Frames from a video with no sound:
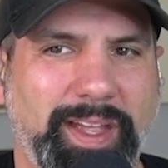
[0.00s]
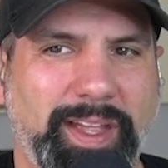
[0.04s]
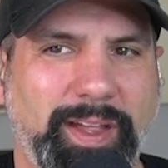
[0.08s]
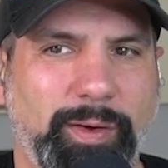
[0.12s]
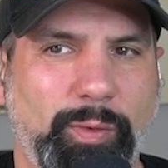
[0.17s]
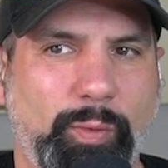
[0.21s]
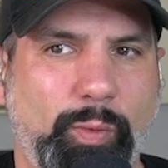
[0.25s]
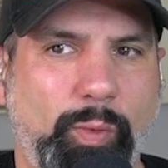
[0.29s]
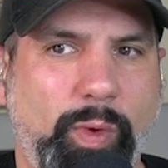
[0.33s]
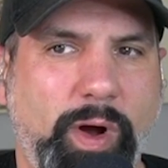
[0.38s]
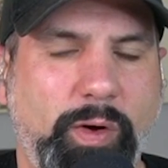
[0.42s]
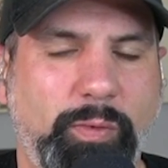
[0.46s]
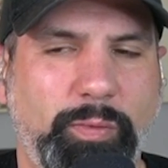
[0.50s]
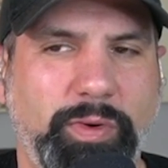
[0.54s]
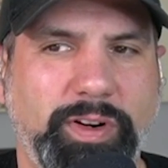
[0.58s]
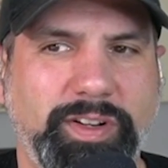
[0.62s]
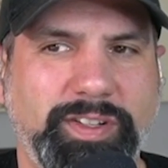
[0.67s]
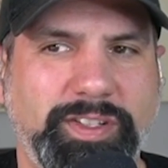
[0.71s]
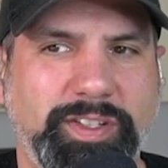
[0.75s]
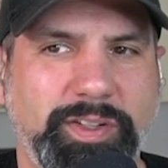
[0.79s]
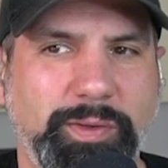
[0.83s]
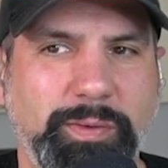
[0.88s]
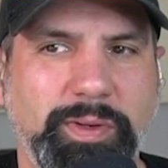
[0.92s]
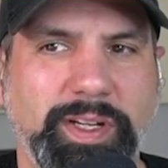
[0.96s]
What we're
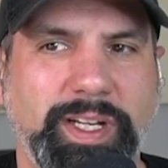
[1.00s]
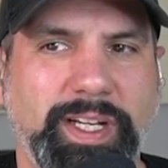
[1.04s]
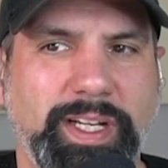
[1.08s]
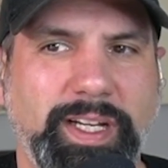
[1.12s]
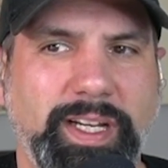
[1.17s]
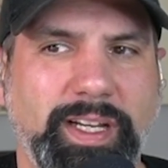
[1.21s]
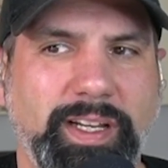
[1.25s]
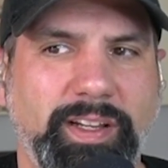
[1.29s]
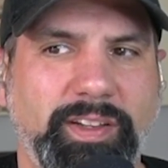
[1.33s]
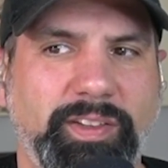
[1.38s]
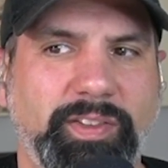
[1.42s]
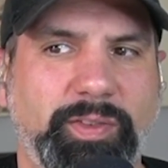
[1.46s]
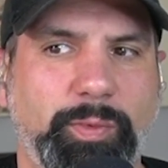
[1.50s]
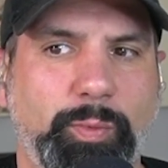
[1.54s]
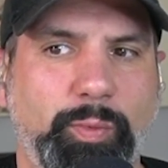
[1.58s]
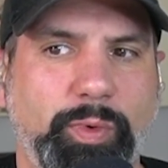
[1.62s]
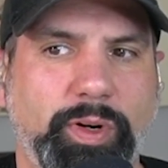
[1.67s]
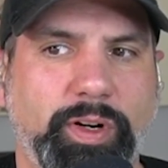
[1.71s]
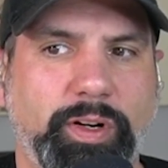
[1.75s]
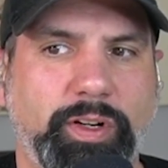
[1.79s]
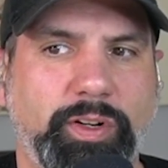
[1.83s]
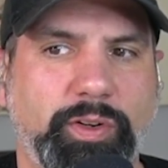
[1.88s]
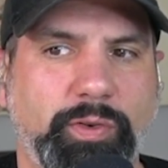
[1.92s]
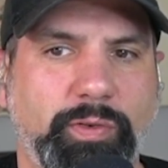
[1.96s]
doing is
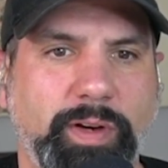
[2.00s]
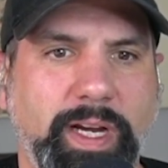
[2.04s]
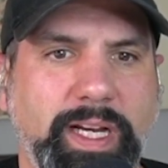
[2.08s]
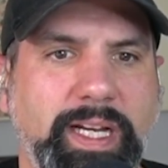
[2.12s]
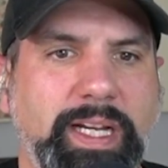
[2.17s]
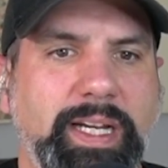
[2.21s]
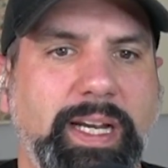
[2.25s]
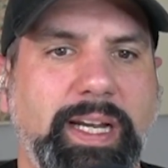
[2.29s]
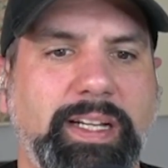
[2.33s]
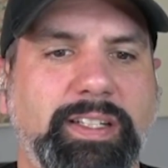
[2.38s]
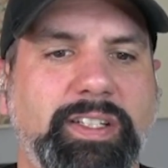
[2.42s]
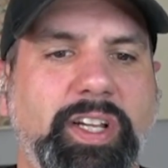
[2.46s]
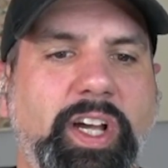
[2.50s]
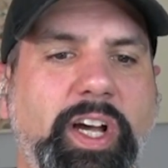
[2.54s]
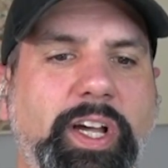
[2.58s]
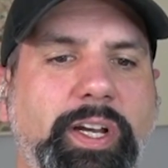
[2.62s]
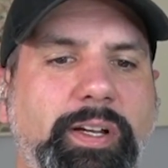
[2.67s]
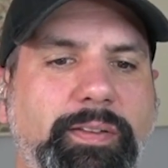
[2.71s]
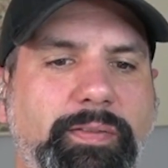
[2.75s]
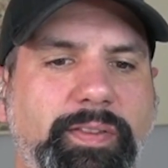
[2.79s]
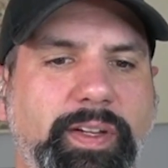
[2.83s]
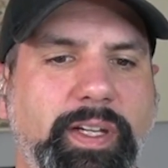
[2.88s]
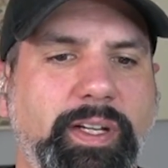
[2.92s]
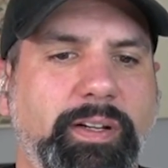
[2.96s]
we're creating a ton
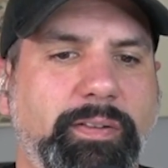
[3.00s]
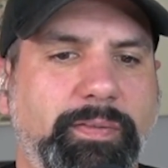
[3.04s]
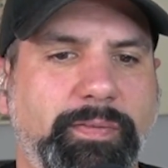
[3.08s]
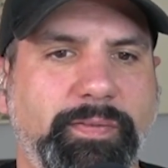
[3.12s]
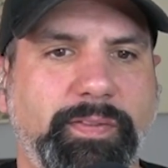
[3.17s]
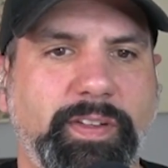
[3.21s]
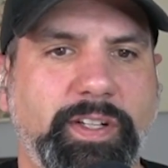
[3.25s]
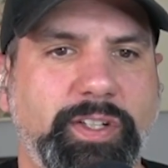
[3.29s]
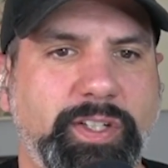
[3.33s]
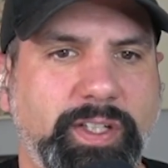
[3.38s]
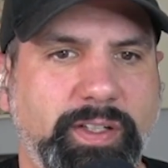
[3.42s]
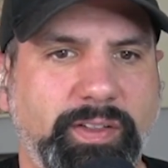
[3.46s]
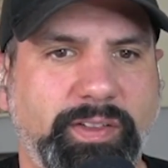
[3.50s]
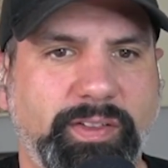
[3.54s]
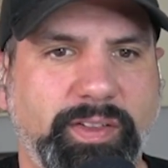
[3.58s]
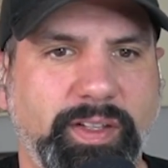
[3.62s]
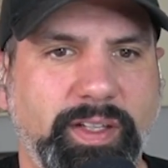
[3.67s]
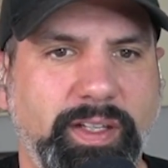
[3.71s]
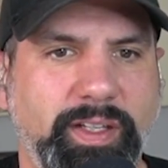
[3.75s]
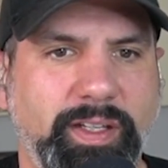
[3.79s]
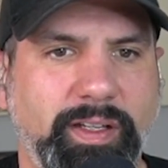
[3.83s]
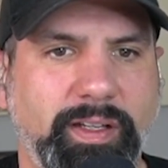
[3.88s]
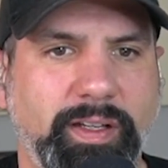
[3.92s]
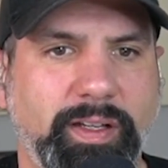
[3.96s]
of
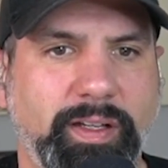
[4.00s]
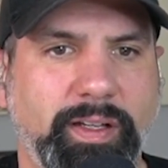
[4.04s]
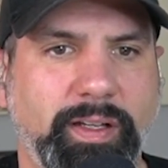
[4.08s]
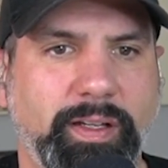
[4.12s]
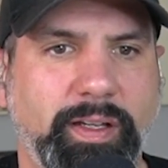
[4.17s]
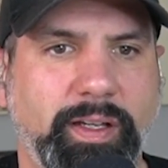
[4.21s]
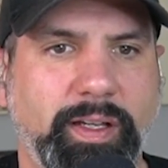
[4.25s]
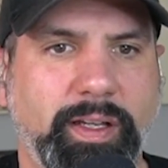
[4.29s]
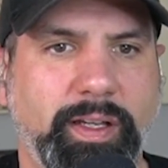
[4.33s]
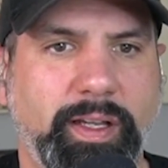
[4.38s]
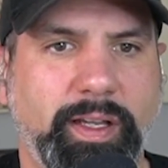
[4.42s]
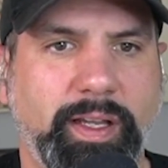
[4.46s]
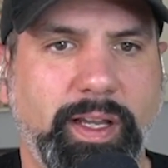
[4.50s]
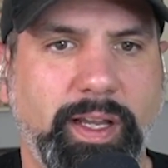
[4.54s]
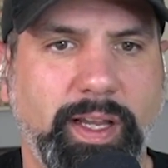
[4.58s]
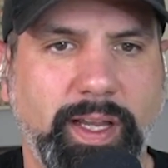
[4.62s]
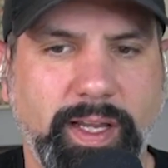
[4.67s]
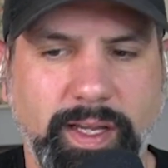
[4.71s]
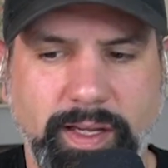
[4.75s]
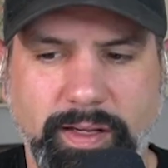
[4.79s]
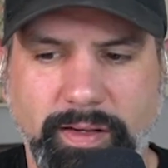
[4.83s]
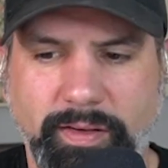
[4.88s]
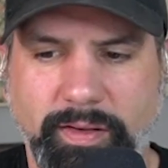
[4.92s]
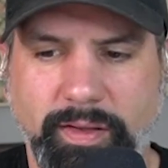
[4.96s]
inefficiency
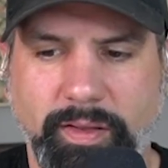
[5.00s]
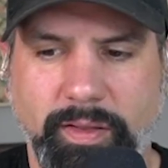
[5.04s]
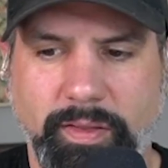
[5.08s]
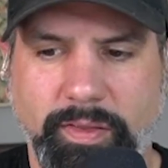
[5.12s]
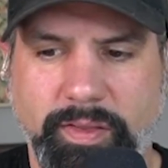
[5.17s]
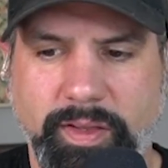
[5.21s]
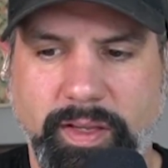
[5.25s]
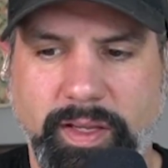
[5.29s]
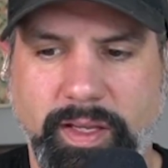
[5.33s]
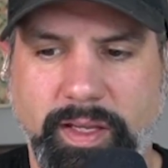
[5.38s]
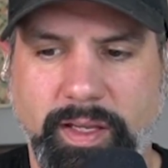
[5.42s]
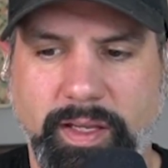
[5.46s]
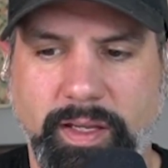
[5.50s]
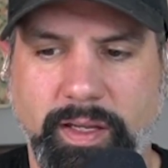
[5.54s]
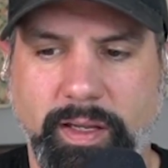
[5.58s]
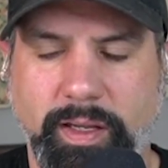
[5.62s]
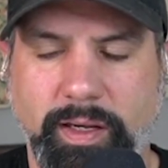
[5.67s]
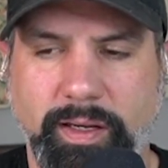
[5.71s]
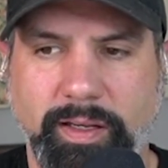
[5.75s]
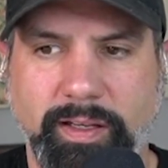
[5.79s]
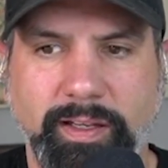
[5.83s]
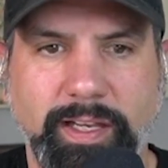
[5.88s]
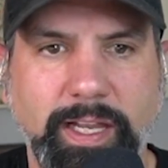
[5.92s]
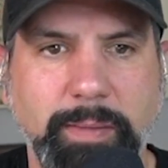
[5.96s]
in the
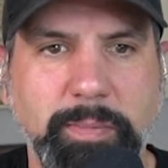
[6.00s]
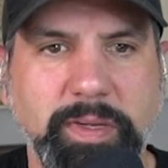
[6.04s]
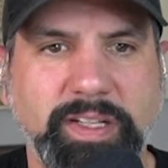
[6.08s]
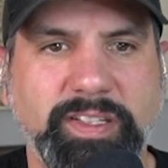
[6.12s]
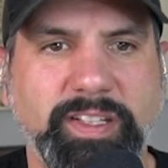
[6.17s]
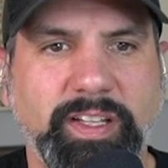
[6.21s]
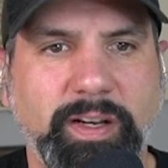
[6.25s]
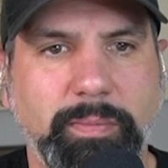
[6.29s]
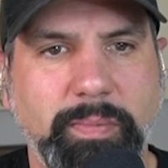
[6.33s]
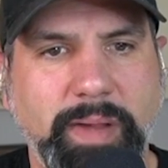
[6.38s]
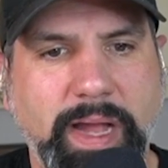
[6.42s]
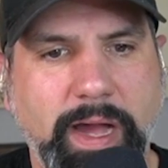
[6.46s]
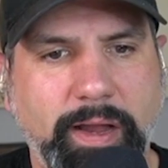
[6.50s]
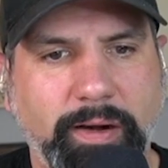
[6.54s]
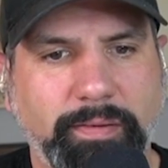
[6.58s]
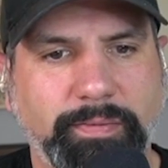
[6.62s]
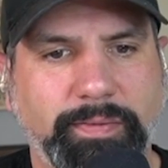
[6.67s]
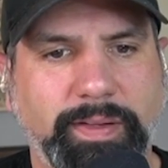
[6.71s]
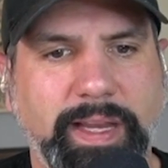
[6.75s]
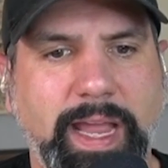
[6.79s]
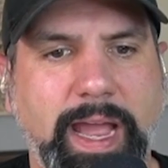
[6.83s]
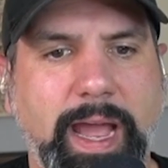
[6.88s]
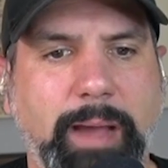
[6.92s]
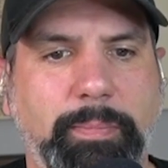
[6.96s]
limited amount of
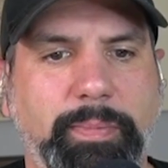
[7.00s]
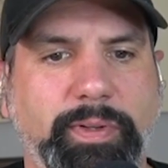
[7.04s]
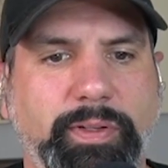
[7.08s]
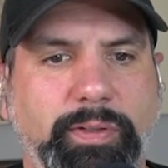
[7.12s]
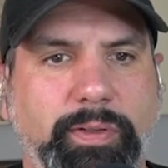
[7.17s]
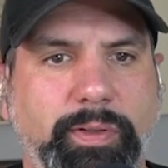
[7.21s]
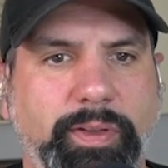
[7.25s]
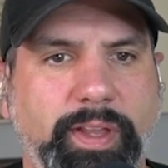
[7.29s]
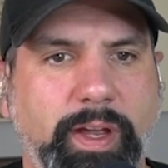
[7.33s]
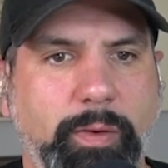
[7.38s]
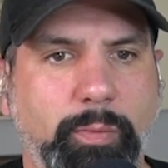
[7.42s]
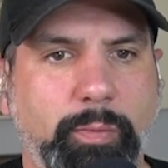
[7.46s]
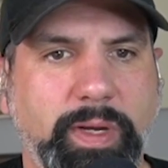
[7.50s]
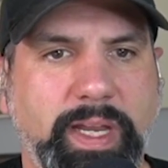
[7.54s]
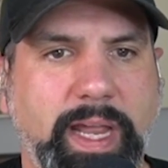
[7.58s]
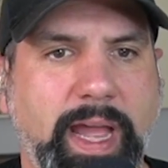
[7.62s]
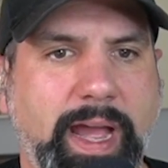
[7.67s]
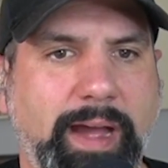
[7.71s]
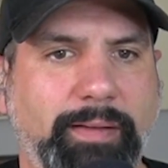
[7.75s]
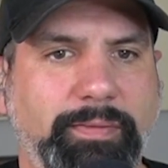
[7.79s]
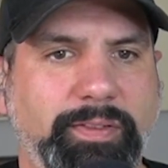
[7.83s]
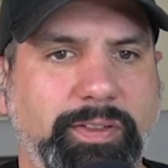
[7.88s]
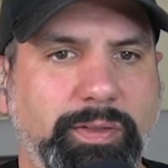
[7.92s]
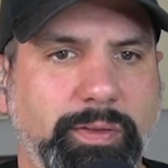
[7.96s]
capital that we
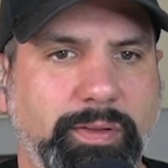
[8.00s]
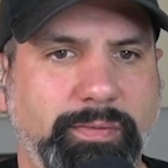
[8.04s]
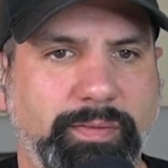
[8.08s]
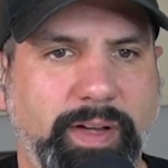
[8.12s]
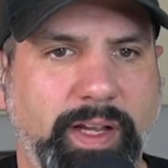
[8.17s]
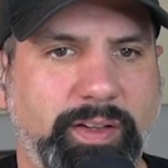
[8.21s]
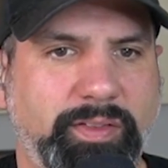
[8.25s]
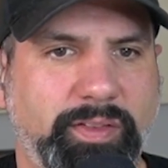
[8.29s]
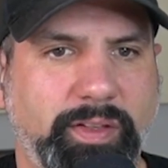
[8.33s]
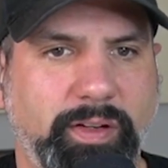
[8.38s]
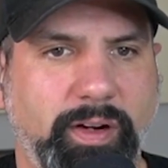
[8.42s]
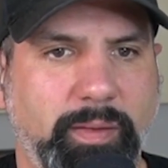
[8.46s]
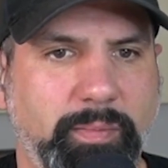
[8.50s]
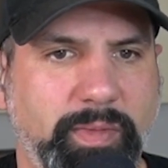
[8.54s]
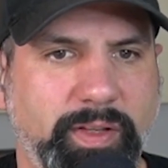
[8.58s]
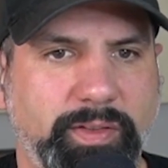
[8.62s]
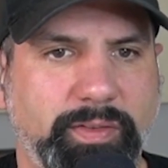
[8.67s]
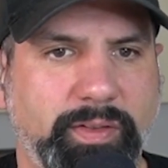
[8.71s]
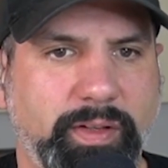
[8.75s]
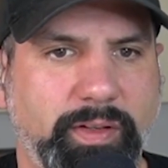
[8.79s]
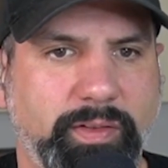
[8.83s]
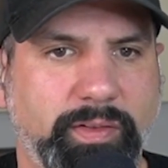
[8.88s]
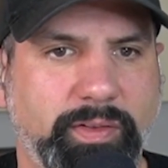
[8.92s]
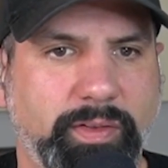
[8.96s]
have to invest in our
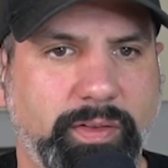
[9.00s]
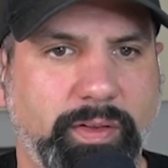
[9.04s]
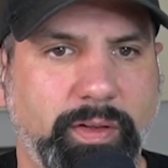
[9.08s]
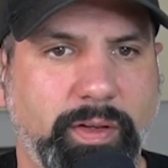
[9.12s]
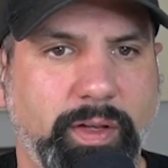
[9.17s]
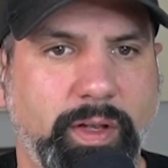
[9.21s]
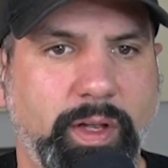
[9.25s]
business.